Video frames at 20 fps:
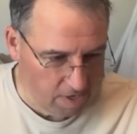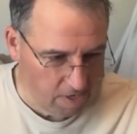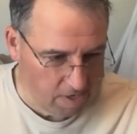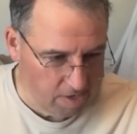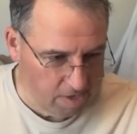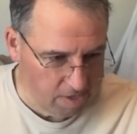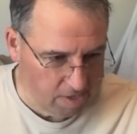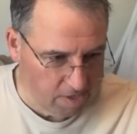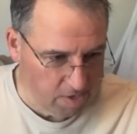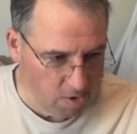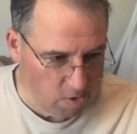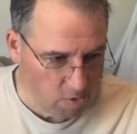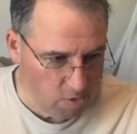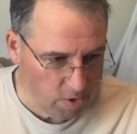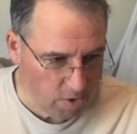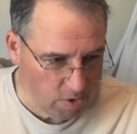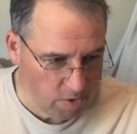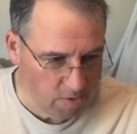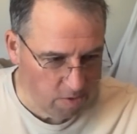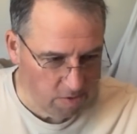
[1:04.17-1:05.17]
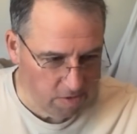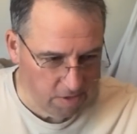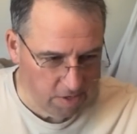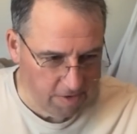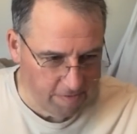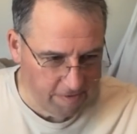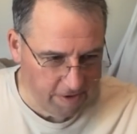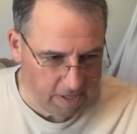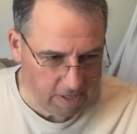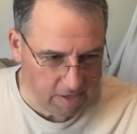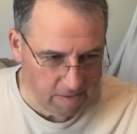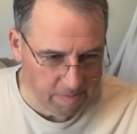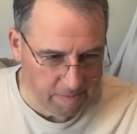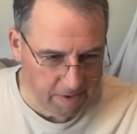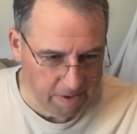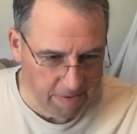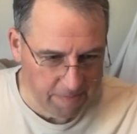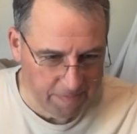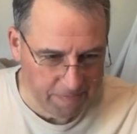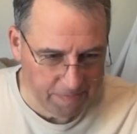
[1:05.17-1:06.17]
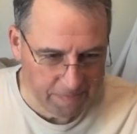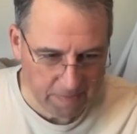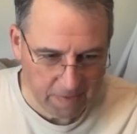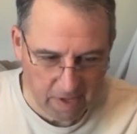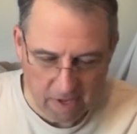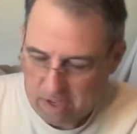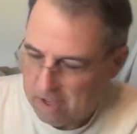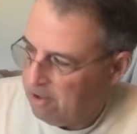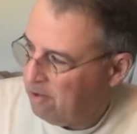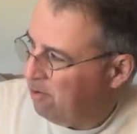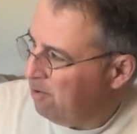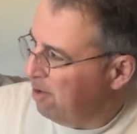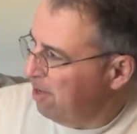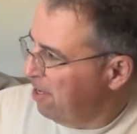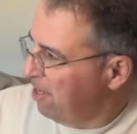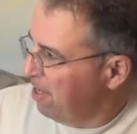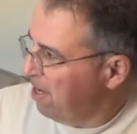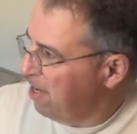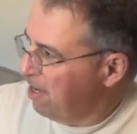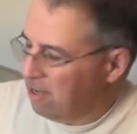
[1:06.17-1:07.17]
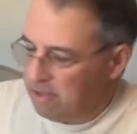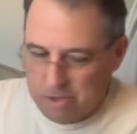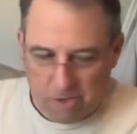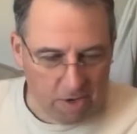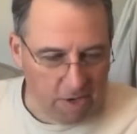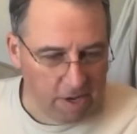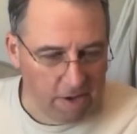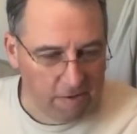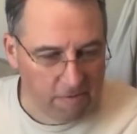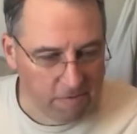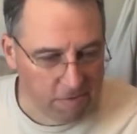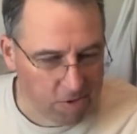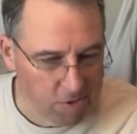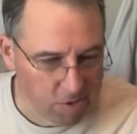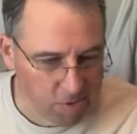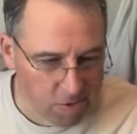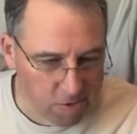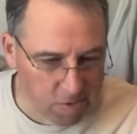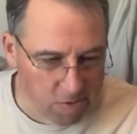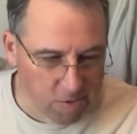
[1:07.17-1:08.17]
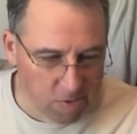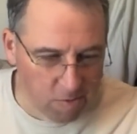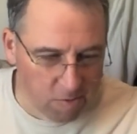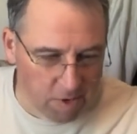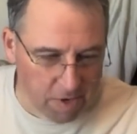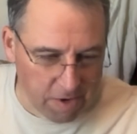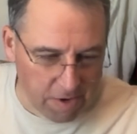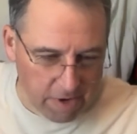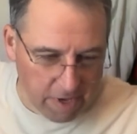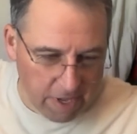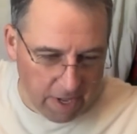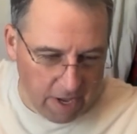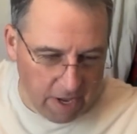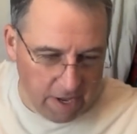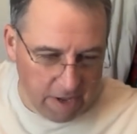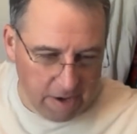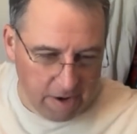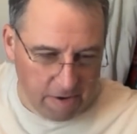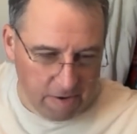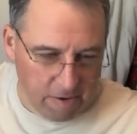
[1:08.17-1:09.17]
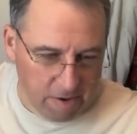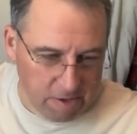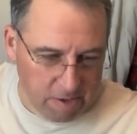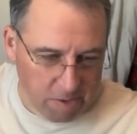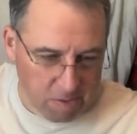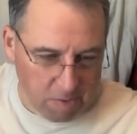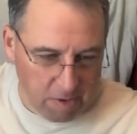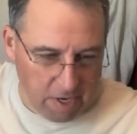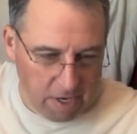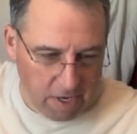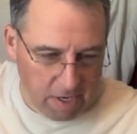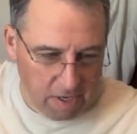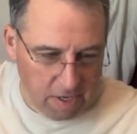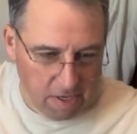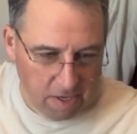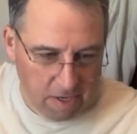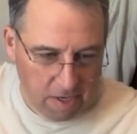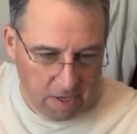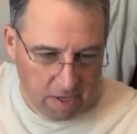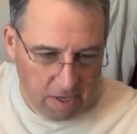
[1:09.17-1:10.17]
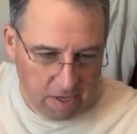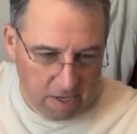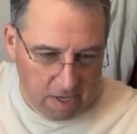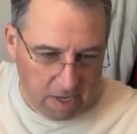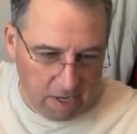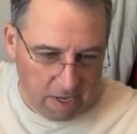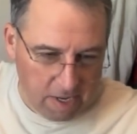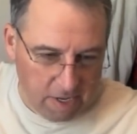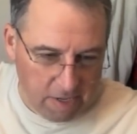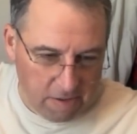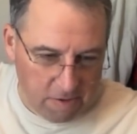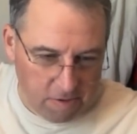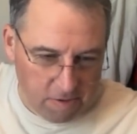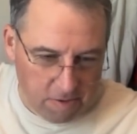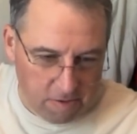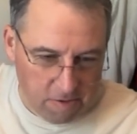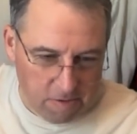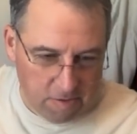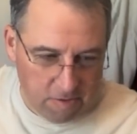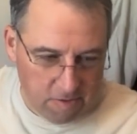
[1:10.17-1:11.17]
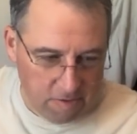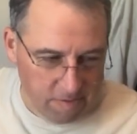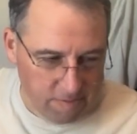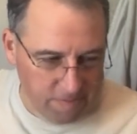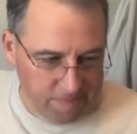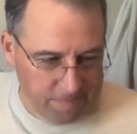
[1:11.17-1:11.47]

no-code development. And I also have DooDoo the Wondercat here as well. Hi, DooDoo.